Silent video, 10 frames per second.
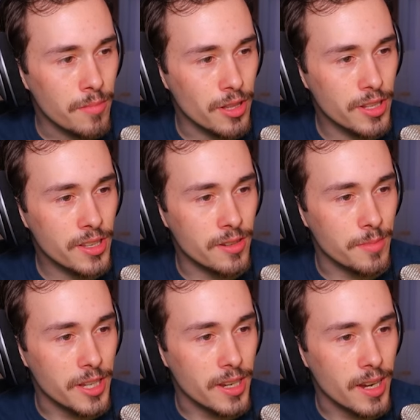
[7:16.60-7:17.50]
But listen to
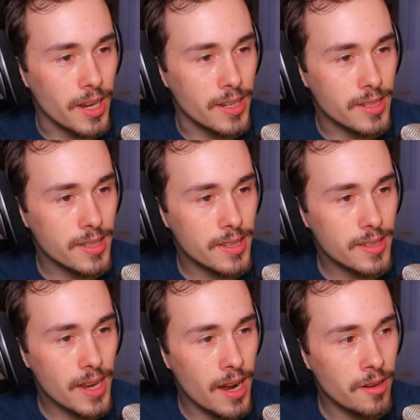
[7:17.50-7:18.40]
me, I
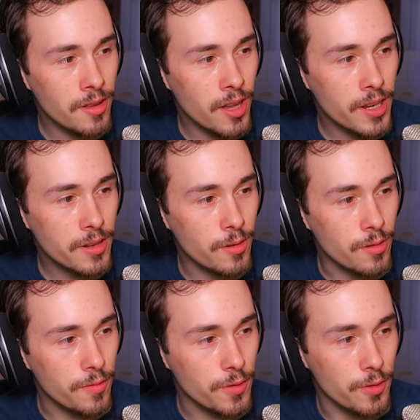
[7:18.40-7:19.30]
sound like an
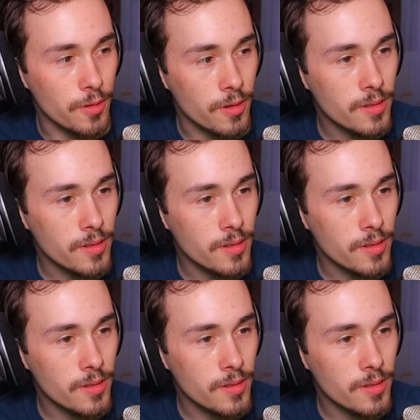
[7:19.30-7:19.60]
old fool.